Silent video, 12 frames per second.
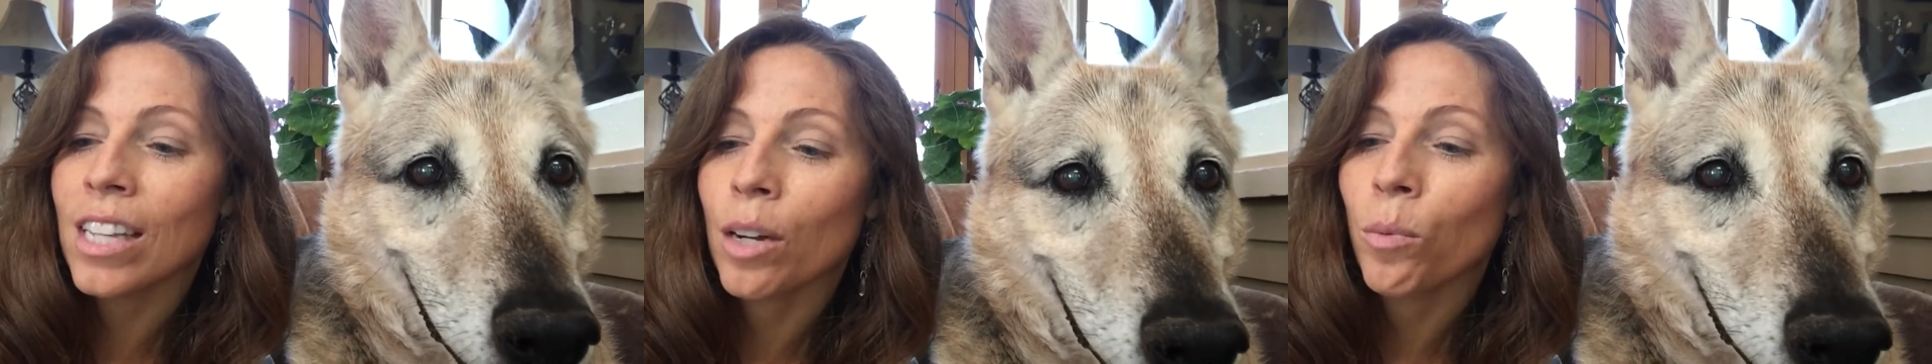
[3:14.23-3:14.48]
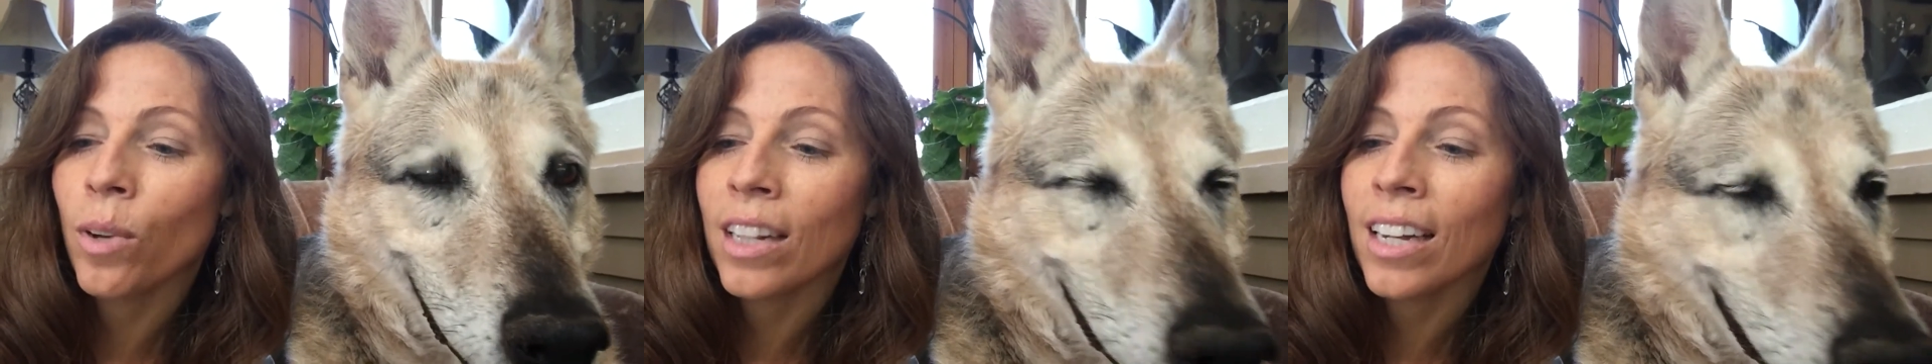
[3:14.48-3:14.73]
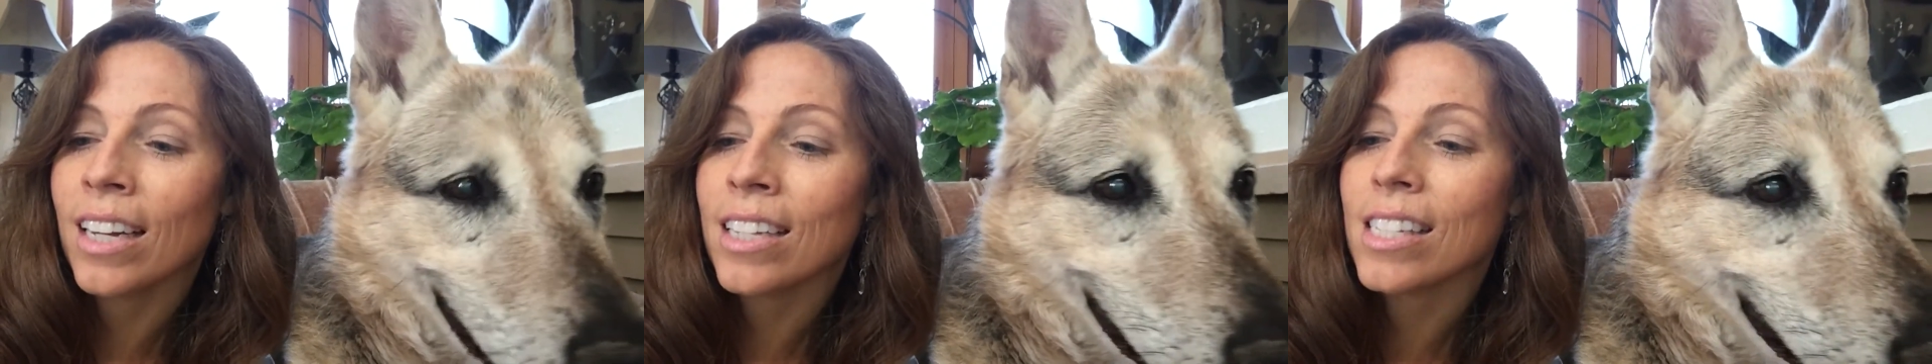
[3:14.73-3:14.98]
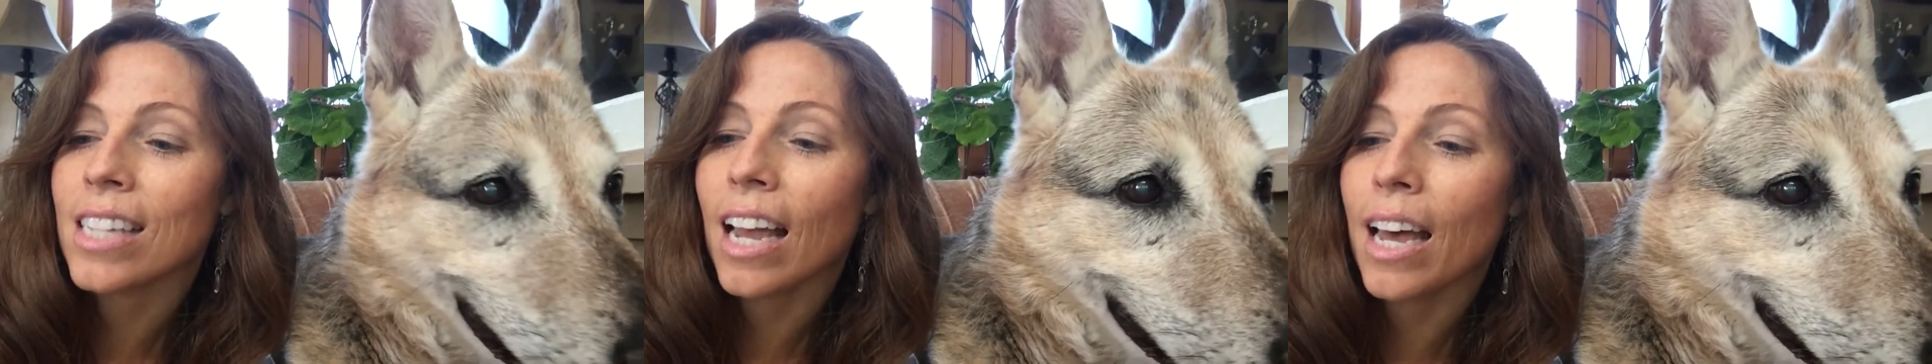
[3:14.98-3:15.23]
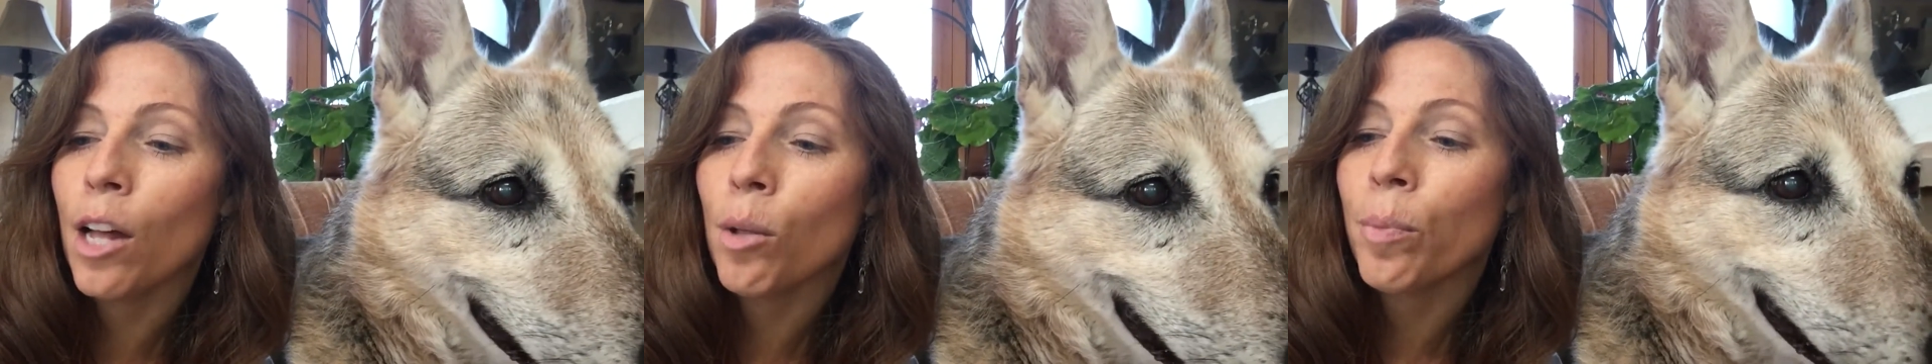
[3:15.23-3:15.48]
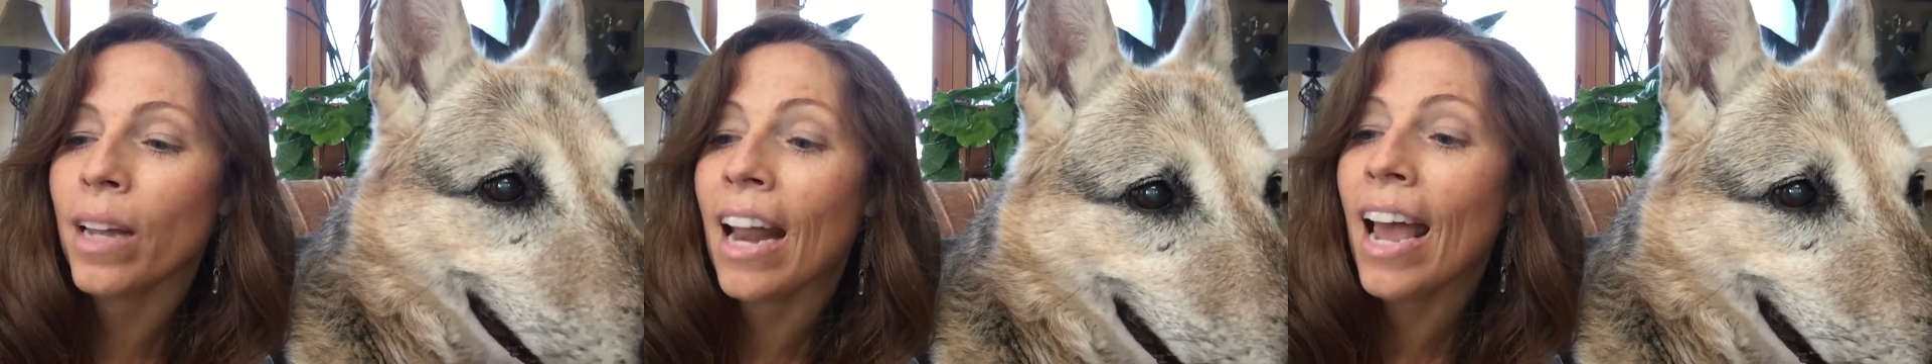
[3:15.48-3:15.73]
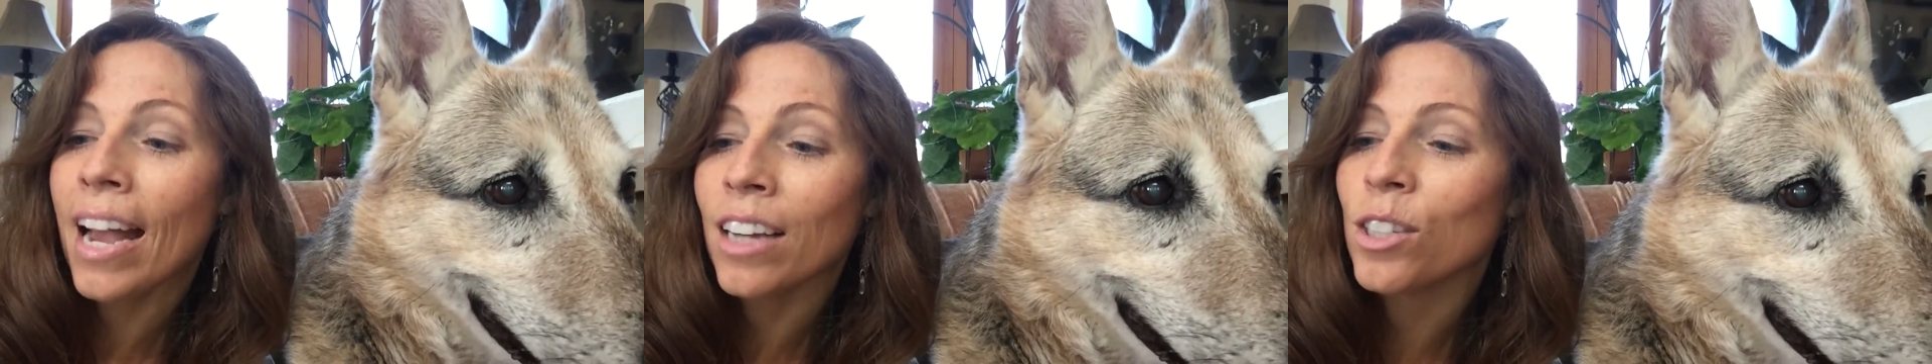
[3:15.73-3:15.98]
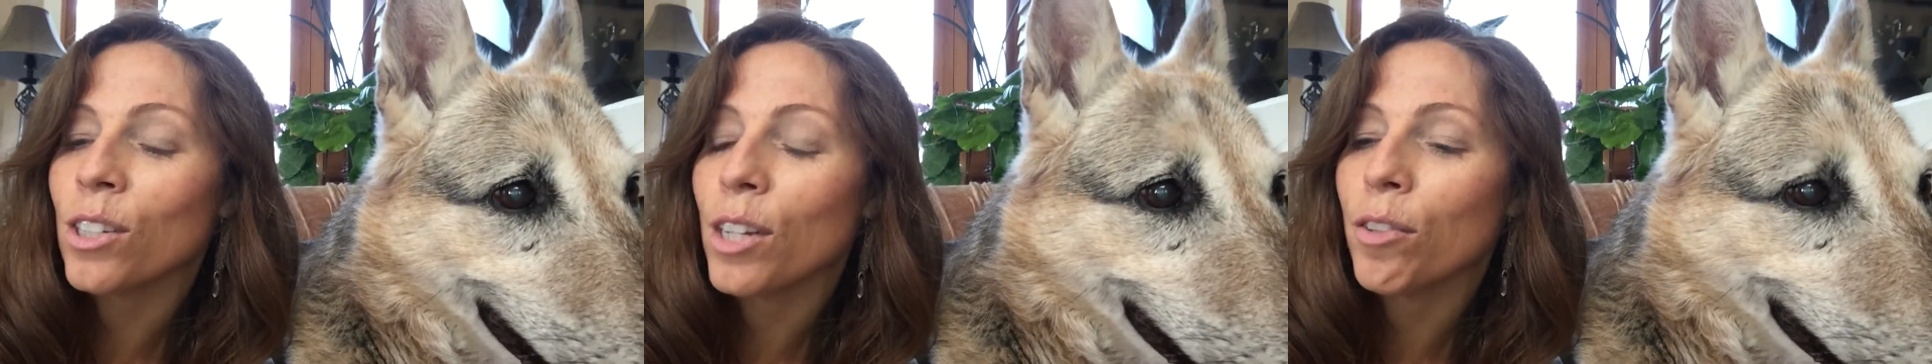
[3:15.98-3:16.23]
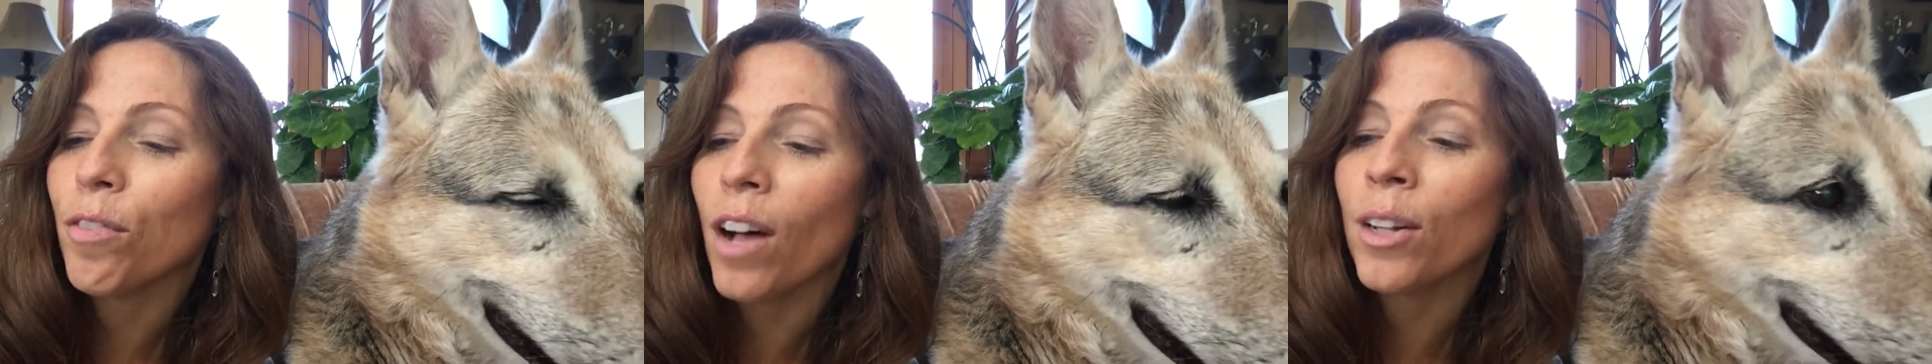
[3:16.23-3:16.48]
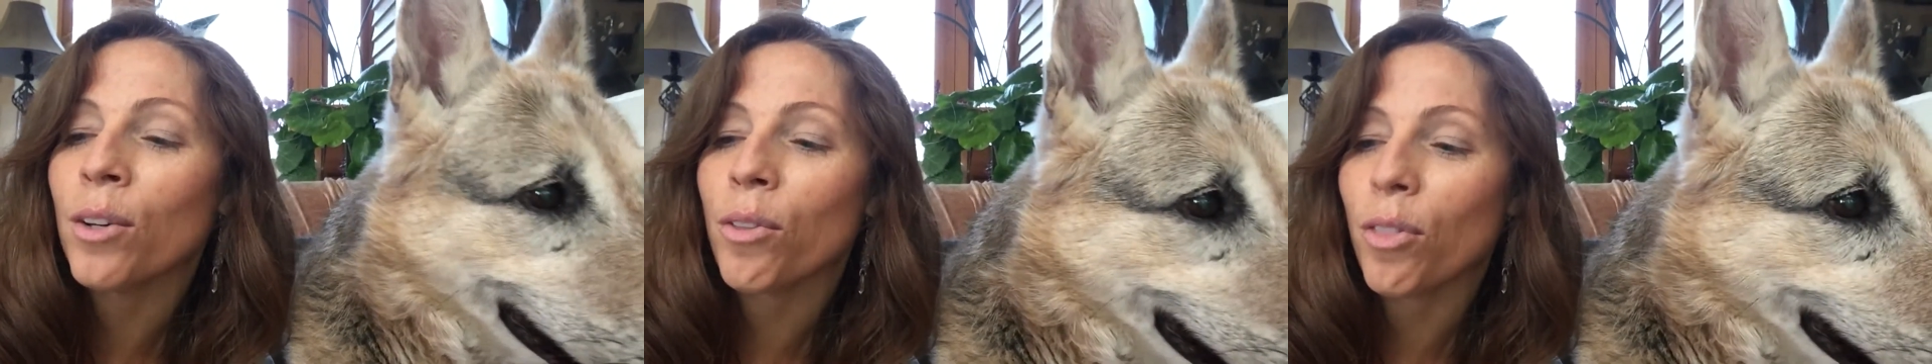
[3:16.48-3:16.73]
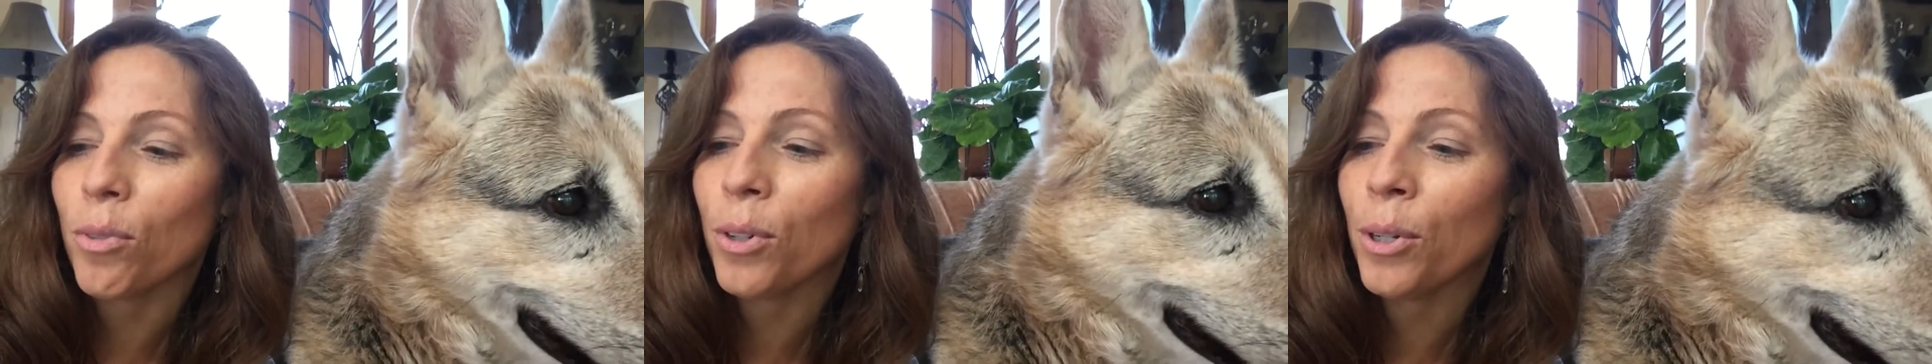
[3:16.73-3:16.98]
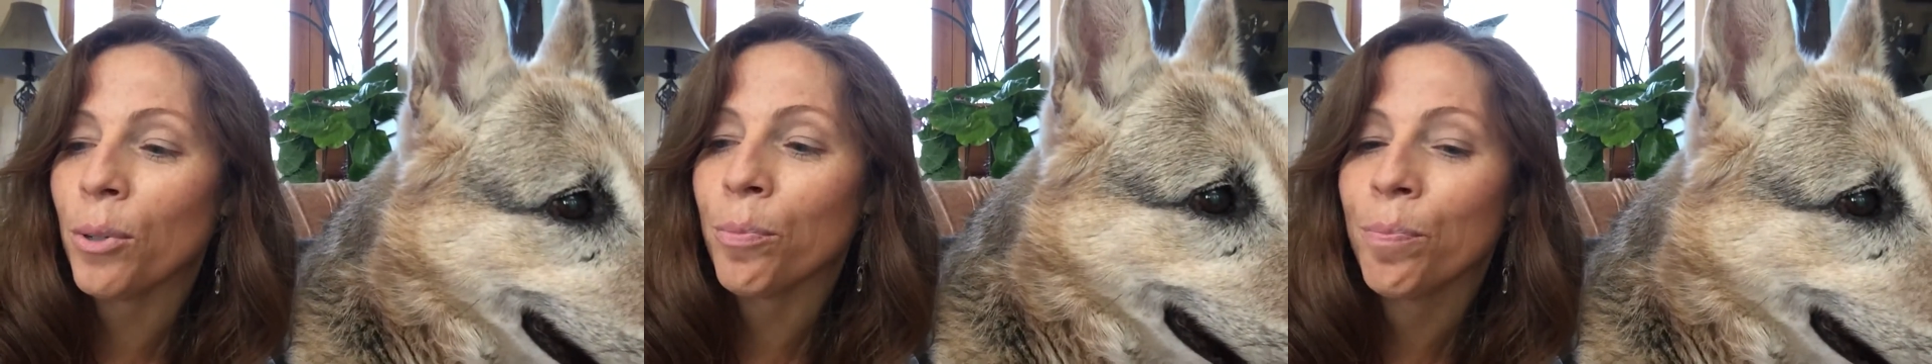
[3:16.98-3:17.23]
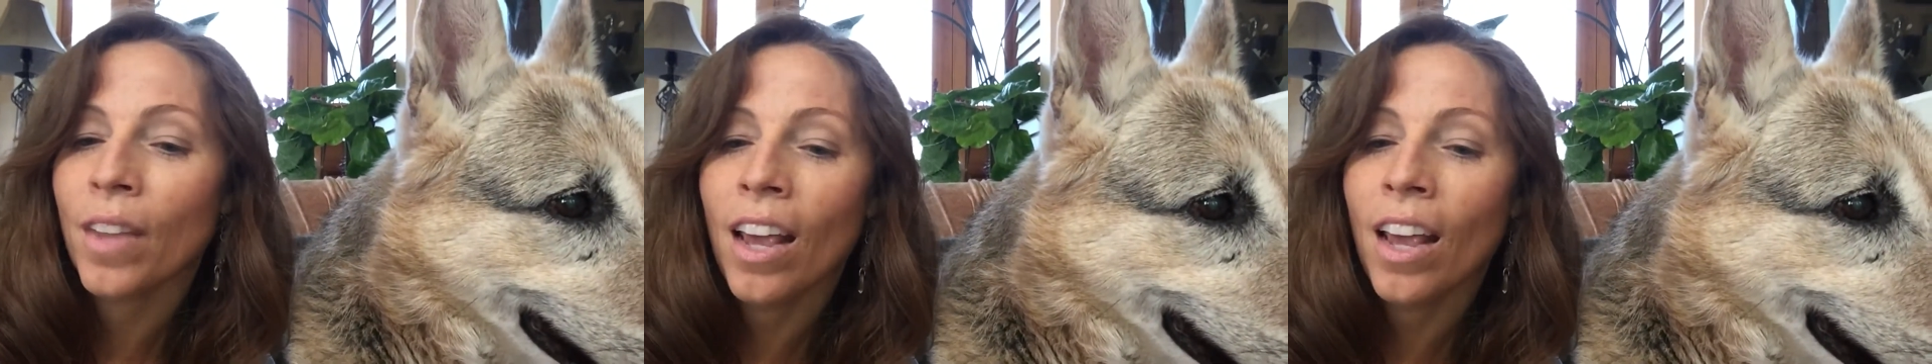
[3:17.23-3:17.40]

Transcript: and willingness to help and actually follow through.